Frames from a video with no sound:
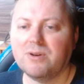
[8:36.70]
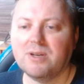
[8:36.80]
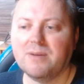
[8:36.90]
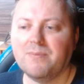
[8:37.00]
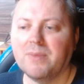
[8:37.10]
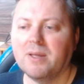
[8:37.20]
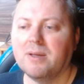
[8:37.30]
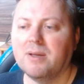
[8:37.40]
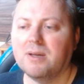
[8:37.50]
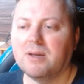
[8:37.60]
yeah.
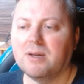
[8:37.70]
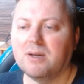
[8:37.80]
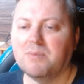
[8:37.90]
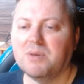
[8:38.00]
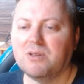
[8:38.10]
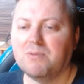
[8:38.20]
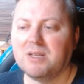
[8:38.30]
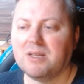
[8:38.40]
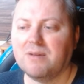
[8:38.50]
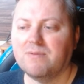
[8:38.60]
But you
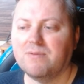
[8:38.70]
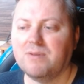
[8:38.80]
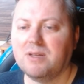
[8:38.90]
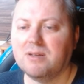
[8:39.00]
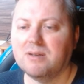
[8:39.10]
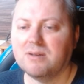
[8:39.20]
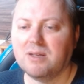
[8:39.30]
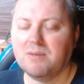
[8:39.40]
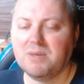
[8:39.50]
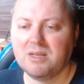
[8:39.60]
went f3,
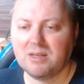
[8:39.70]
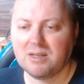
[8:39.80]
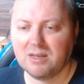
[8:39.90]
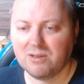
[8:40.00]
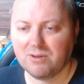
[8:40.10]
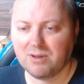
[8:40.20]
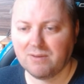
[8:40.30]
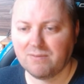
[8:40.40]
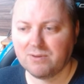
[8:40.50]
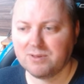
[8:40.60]
immediately
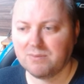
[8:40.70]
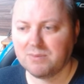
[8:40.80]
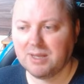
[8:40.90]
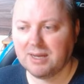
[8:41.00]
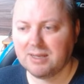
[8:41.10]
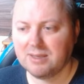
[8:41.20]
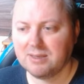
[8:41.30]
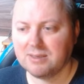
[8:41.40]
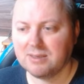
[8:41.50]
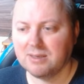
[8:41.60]
looking for some
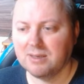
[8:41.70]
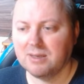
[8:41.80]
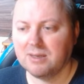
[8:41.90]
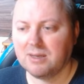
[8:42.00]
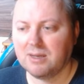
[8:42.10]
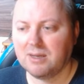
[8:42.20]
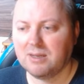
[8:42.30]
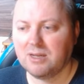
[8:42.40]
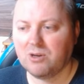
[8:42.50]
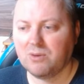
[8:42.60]
tactics.
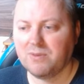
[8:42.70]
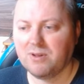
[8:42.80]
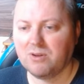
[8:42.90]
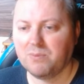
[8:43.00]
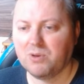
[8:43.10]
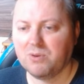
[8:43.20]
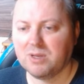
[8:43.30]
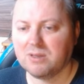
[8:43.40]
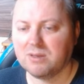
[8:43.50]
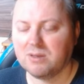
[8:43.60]
And now I think
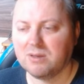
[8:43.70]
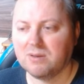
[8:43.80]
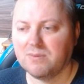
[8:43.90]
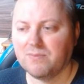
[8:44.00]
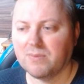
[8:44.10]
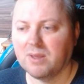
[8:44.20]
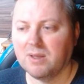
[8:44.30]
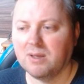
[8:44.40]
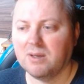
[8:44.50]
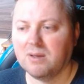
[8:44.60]
opponent
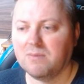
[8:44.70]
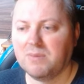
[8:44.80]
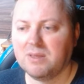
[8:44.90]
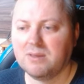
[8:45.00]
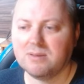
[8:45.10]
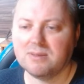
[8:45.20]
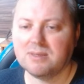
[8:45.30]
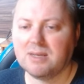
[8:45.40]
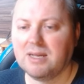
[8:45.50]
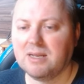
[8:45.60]
made
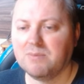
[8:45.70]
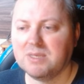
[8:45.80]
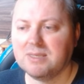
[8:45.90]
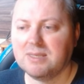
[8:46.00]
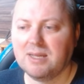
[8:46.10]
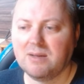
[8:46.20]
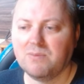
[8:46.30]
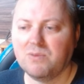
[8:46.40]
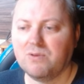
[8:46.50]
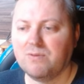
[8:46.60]
this kind of mistake
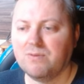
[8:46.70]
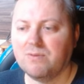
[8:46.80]
move.